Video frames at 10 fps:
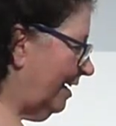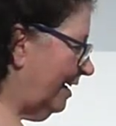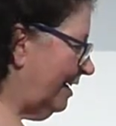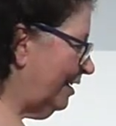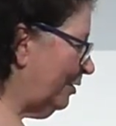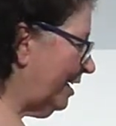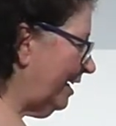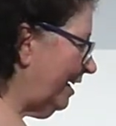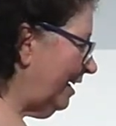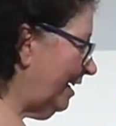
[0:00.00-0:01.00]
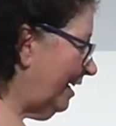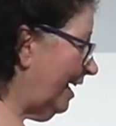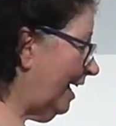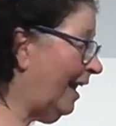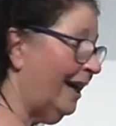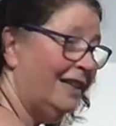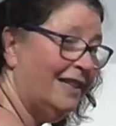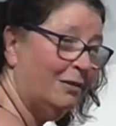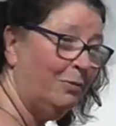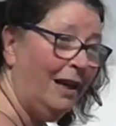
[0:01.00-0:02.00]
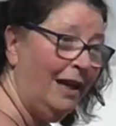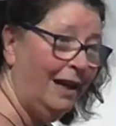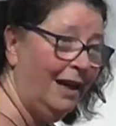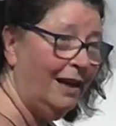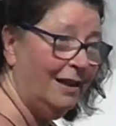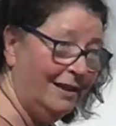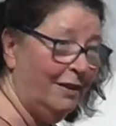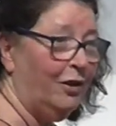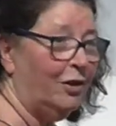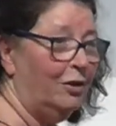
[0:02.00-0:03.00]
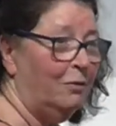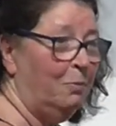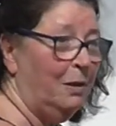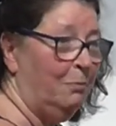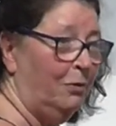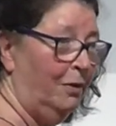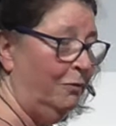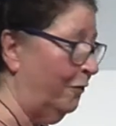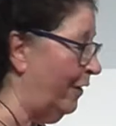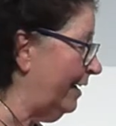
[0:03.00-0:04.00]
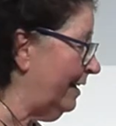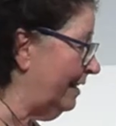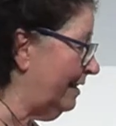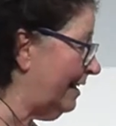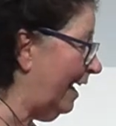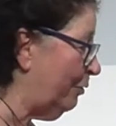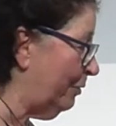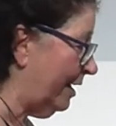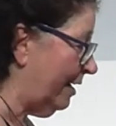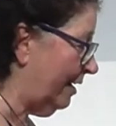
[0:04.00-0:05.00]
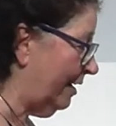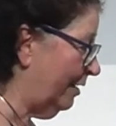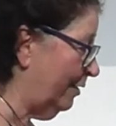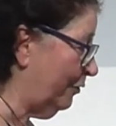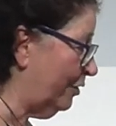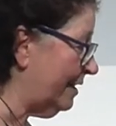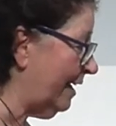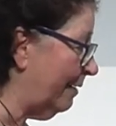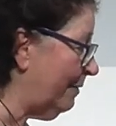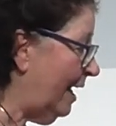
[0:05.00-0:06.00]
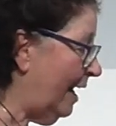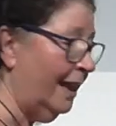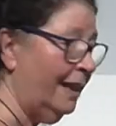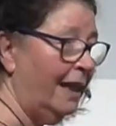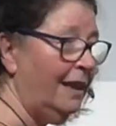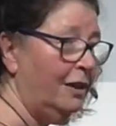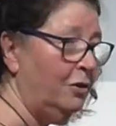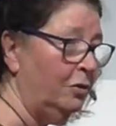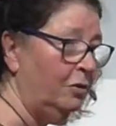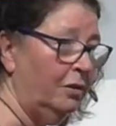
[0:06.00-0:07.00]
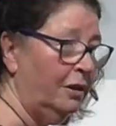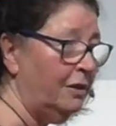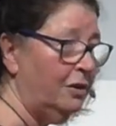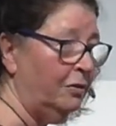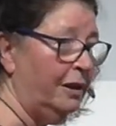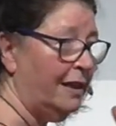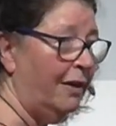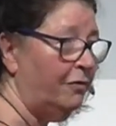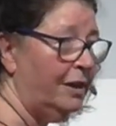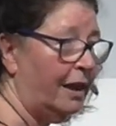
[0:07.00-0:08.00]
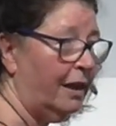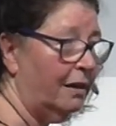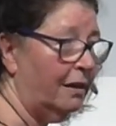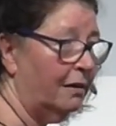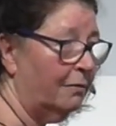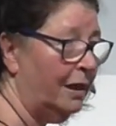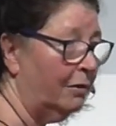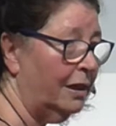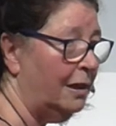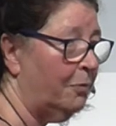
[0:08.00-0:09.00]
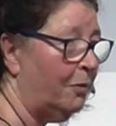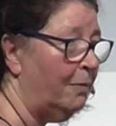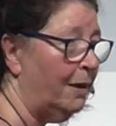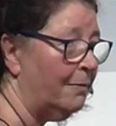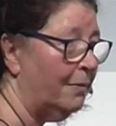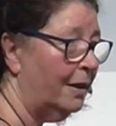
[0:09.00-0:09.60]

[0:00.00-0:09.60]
Is it okay? It's really difficult. People find it tiring the first time. And then they do it every day without any problem.